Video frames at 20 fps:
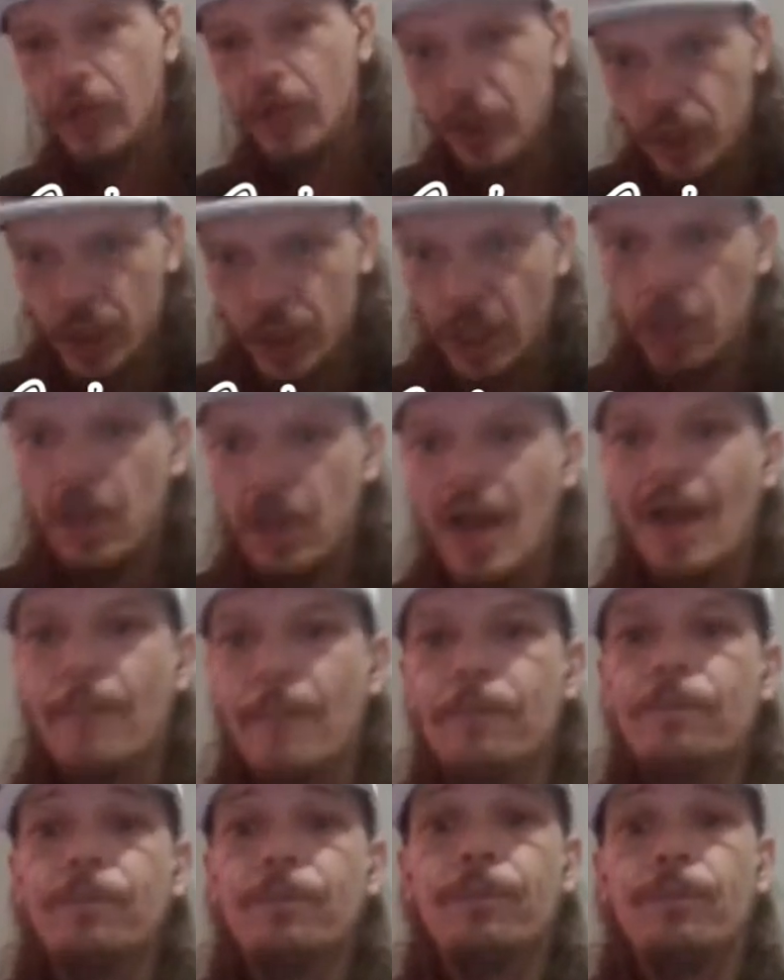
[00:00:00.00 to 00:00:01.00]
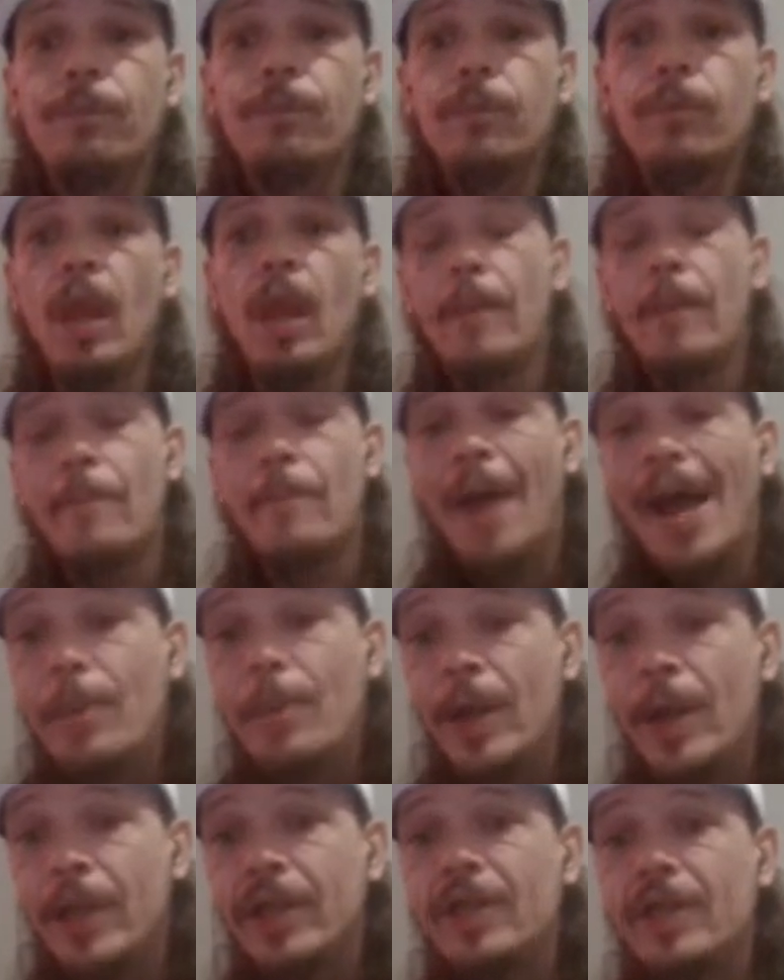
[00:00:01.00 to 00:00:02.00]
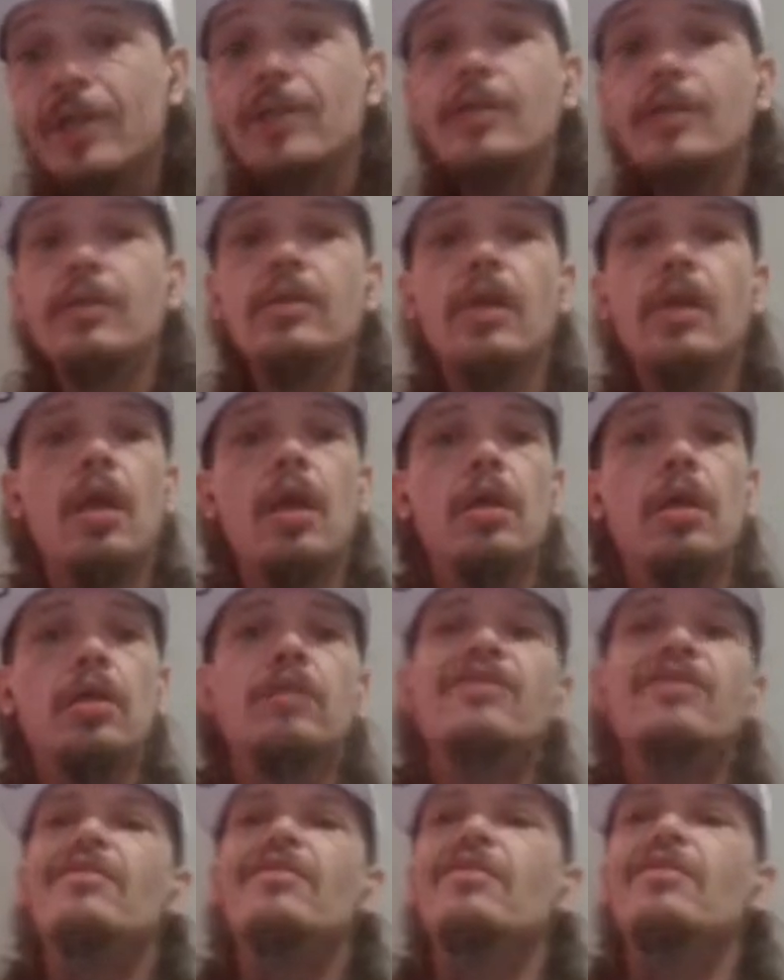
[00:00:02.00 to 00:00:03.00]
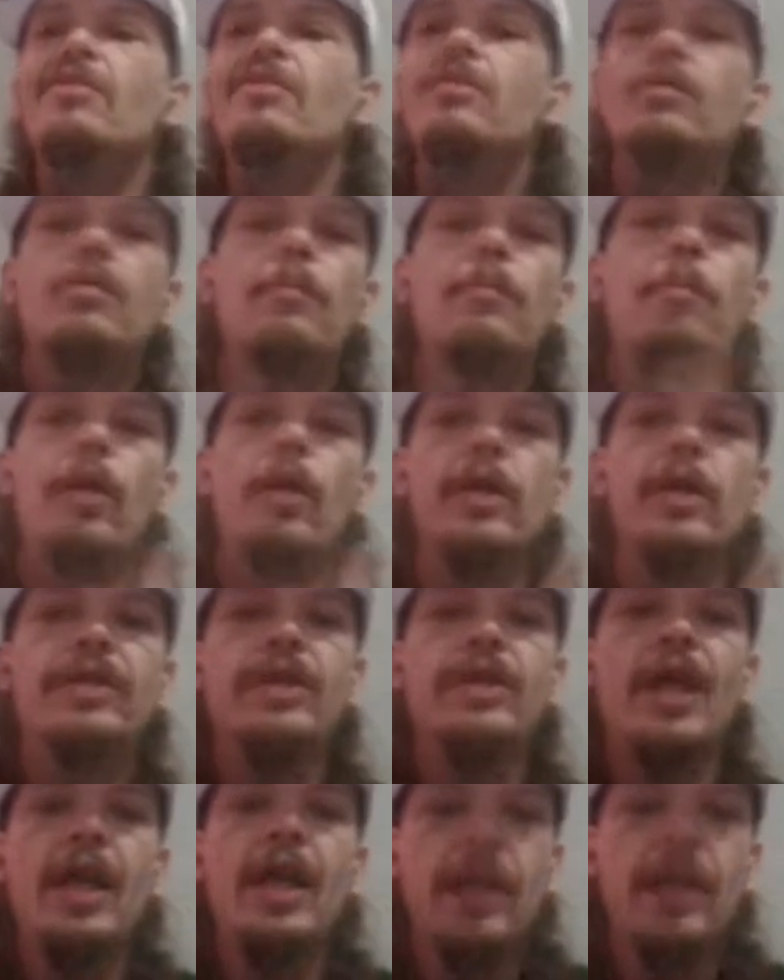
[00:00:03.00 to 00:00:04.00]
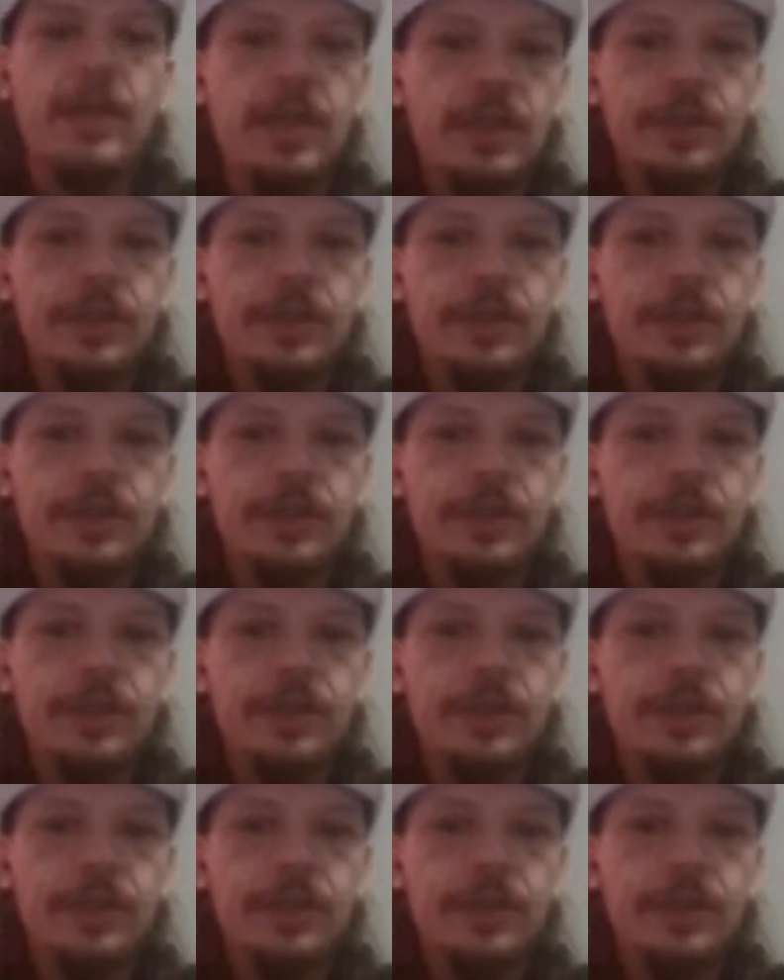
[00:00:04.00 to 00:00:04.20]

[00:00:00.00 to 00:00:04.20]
shit or not. In my opinion, Buddy slayed this.